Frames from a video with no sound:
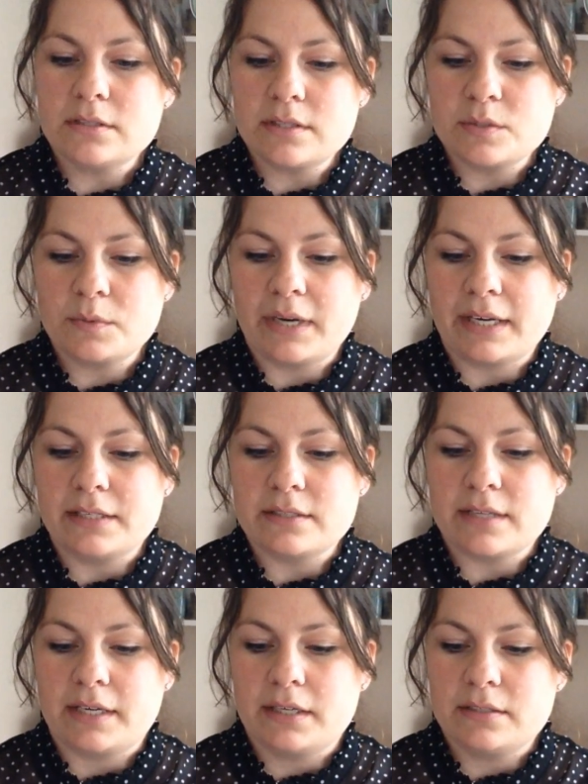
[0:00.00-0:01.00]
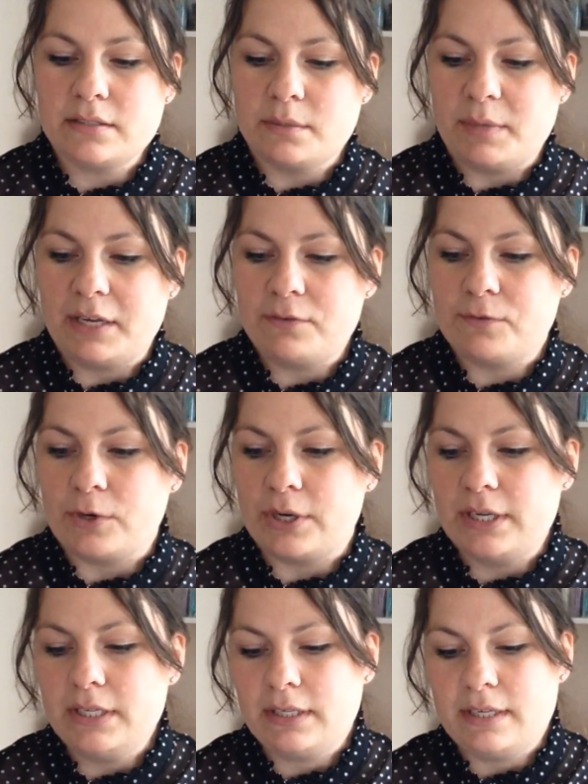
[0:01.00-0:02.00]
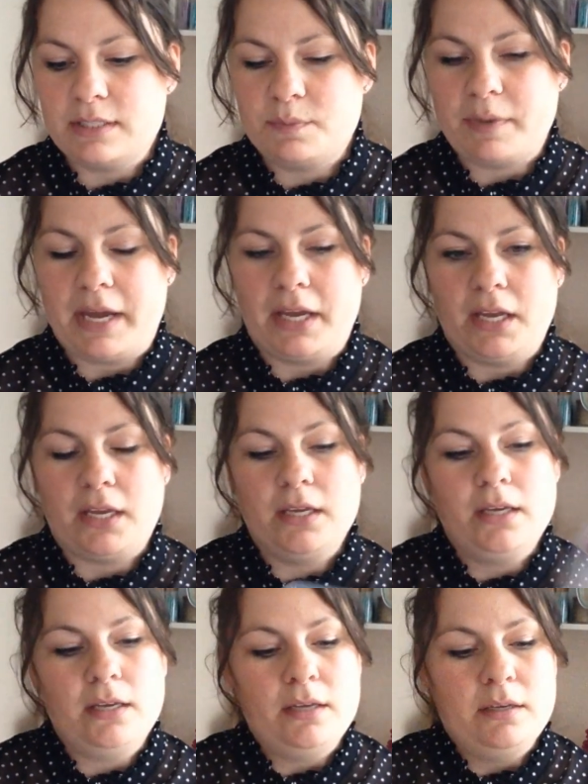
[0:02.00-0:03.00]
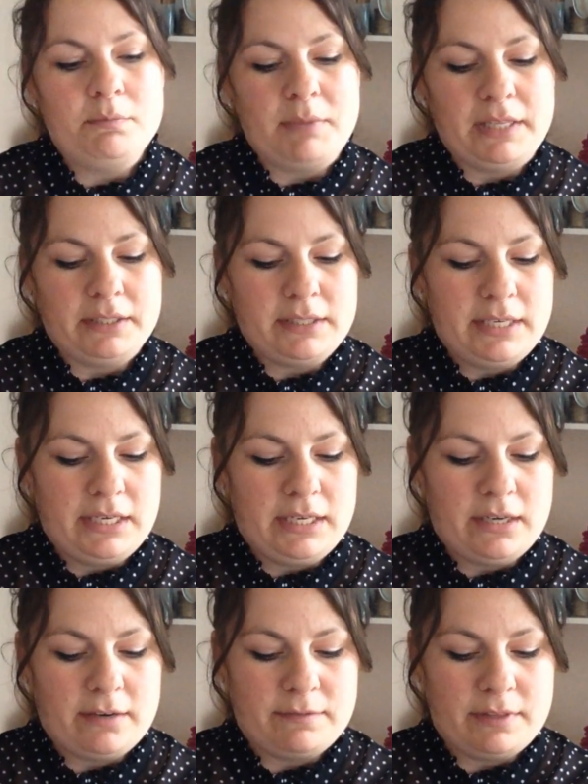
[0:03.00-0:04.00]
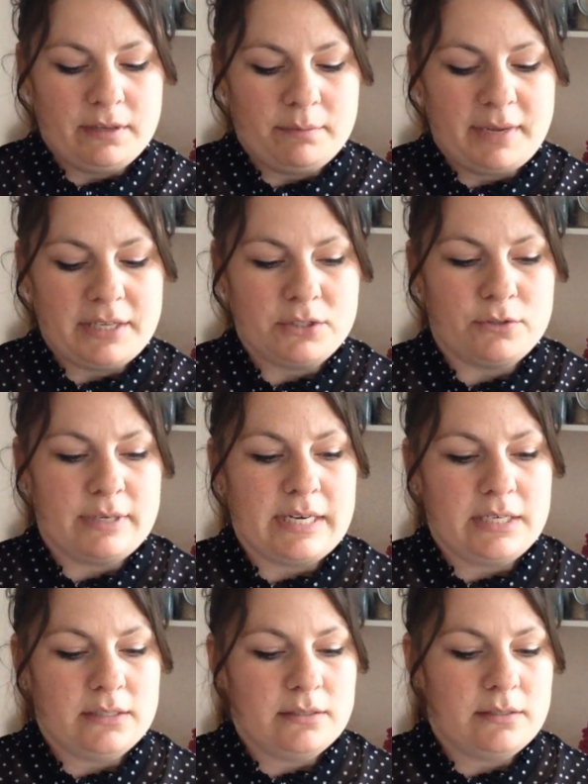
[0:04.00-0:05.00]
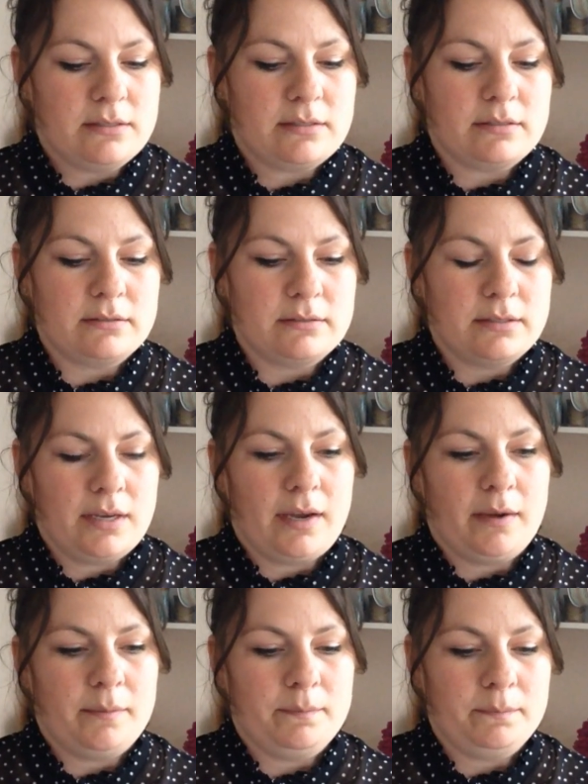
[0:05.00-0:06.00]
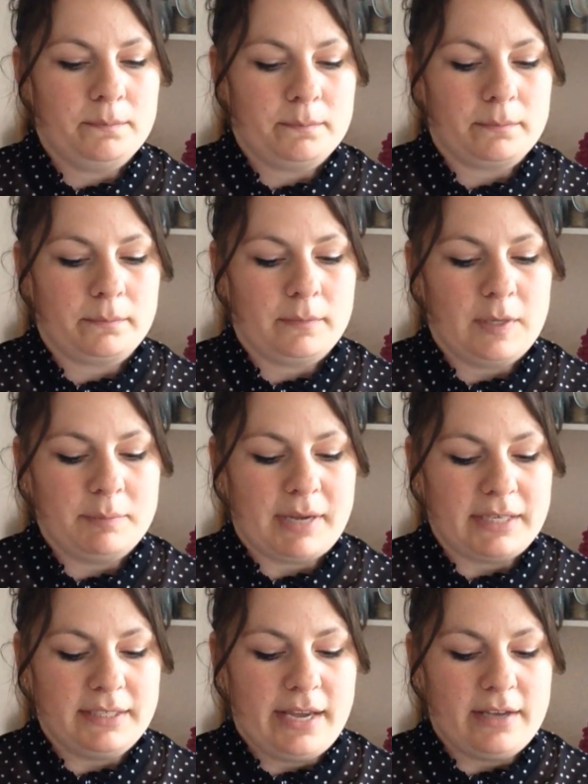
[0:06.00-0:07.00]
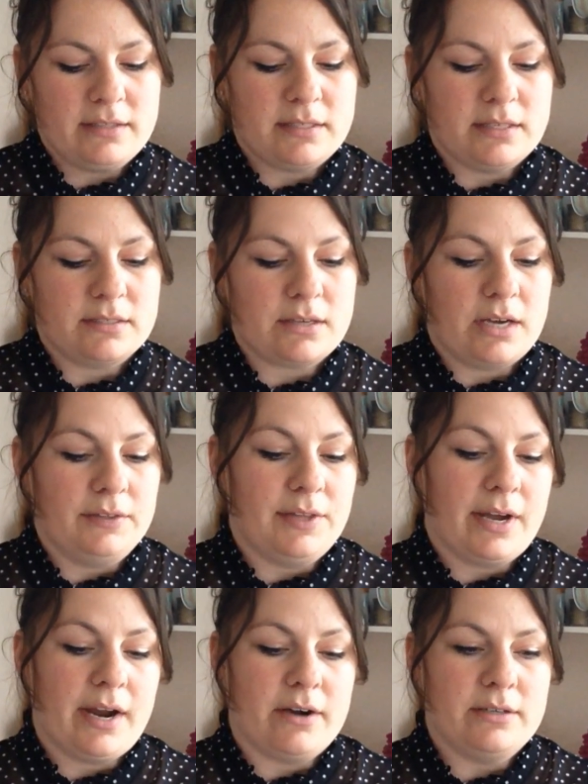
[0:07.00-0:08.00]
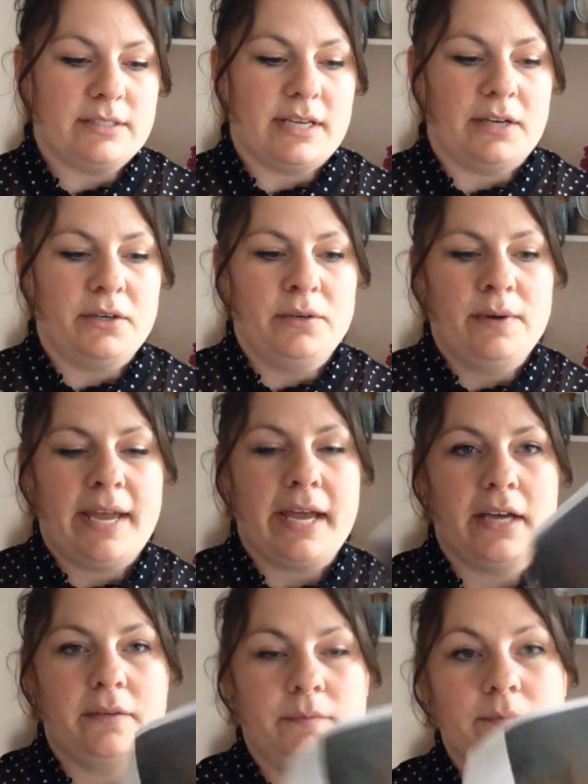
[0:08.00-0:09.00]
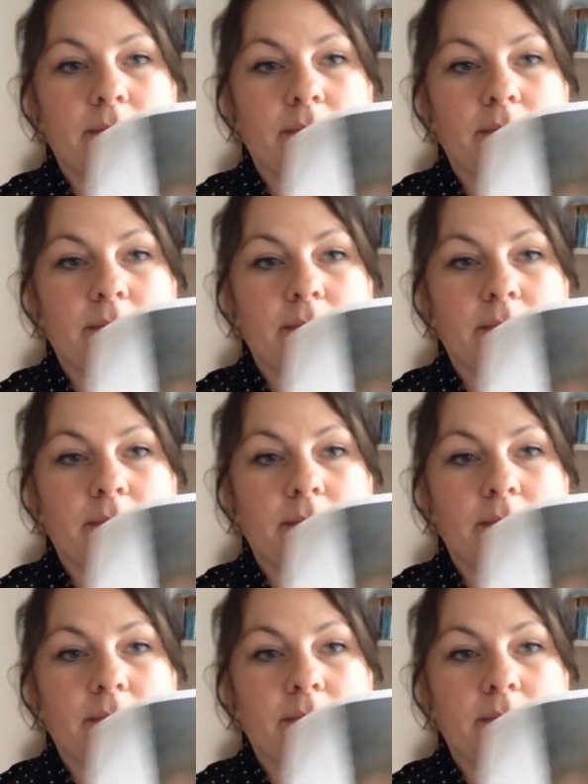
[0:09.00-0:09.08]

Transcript: is what I decided to make for it. It's by Melody of the Mandarins podcast. It's called the Art Deco hat.